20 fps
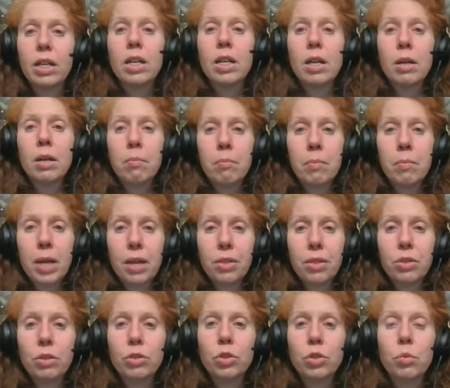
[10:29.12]

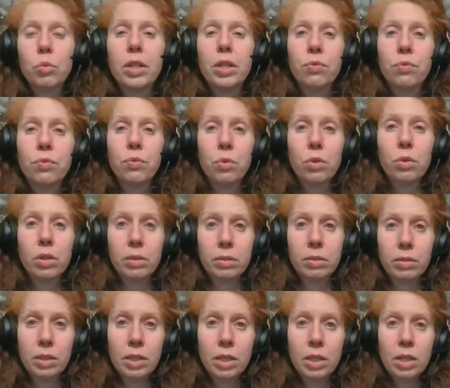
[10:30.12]
Matthew twenty-four
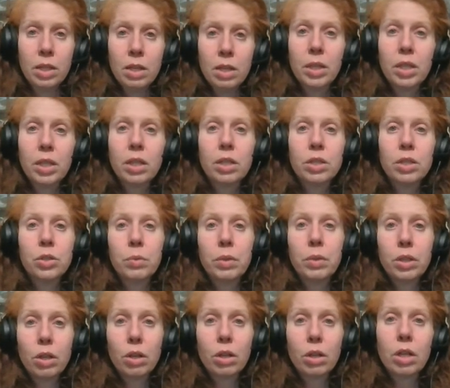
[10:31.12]
because
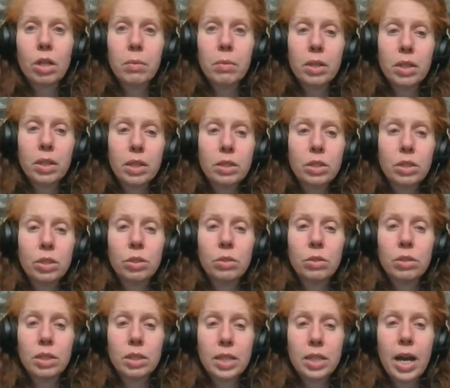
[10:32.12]
we are coming into
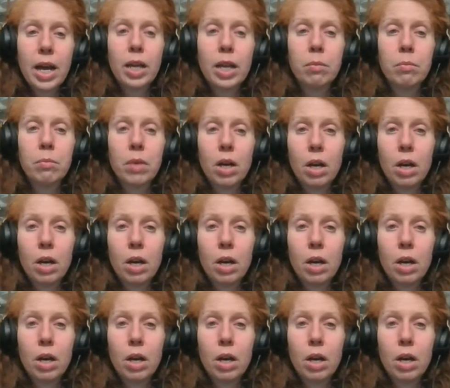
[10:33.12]
the time